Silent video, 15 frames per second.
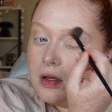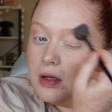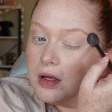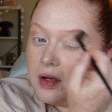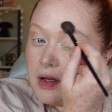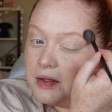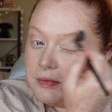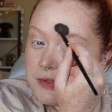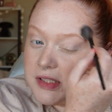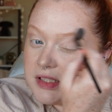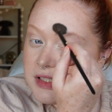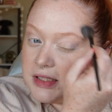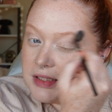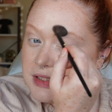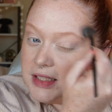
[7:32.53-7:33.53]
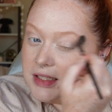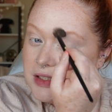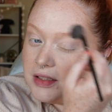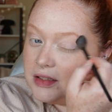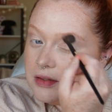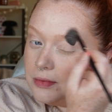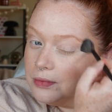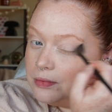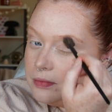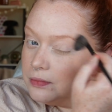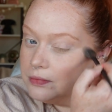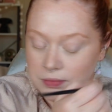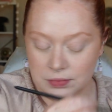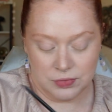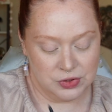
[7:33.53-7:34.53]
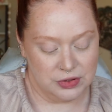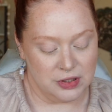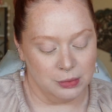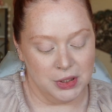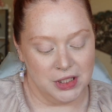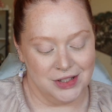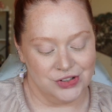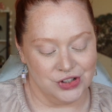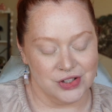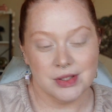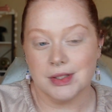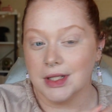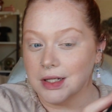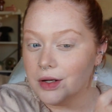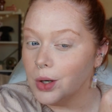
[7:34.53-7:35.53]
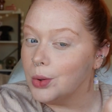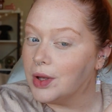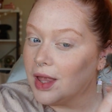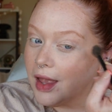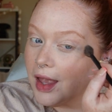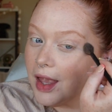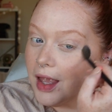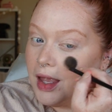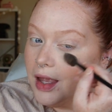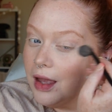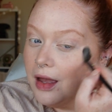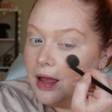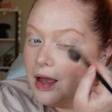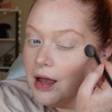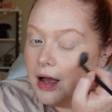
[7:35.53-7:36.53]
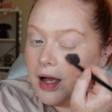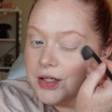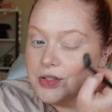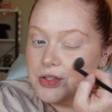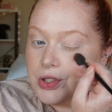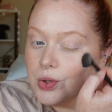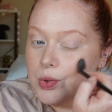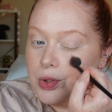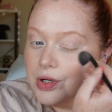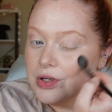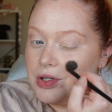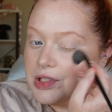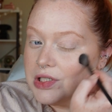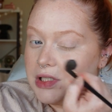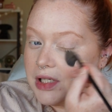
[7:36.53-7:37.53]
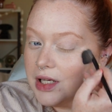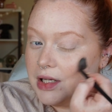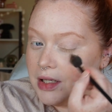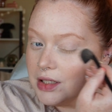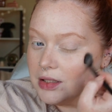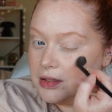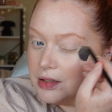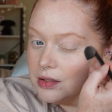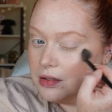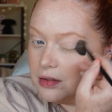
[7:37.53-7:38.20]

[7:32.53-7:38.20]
And Selena, to me, just did okay. I don't understand